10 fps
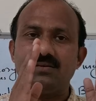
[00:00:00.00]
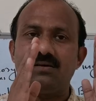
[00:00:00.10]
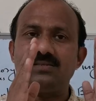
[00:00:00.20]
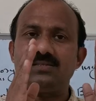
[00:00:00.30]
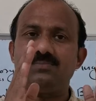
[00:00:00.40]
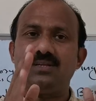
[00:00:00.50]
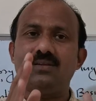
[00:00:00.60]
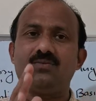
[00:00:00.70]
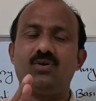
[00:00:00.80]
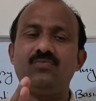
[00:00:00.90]
concepts
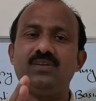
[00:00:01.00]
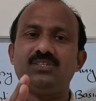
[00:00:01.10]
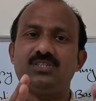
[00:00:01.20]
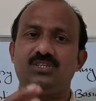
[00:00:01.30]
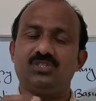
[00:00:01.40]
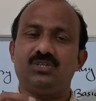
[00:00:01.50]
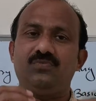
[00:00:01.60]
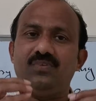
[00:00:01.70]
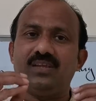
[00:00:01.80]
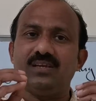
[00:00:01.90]
and conventions,
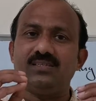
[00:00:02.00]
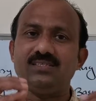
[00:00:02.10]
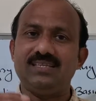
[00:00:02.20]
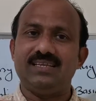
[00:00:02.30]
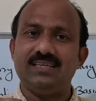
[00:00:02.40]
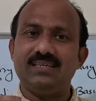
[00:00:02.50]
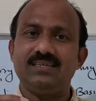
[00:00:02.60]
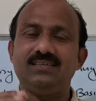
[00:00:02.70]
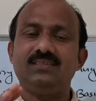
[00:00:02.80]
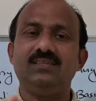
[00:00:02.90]
we can say
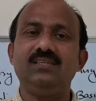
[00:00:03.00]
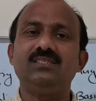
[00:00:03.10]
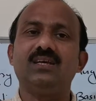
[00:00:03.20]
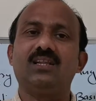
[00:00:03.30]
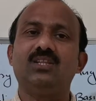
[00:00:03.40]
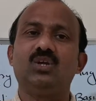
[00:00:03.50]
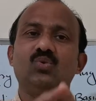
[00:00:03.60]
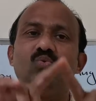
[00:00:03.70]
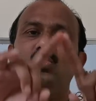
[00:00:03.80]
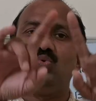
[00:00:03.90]
these are the
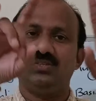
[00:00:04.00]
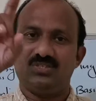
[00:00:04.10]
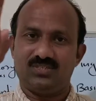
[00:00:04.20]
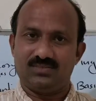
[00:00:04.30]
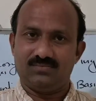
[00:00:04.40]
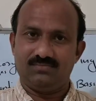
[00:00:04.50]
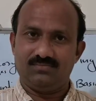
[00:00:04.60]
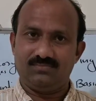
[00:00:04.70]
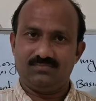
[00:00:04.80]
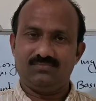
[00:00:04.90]
rules
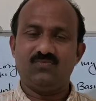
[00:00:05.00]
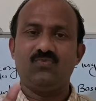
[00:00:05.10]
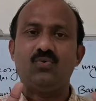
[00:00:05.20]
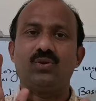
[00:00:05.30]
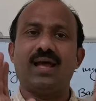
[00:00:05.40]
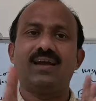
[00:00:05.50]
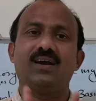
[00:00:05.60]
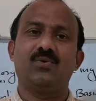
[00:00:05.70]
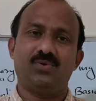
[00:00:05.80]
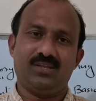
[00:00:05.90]
for
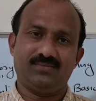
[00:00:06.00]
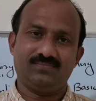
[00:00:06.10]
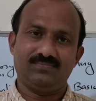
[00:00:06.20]
accounting.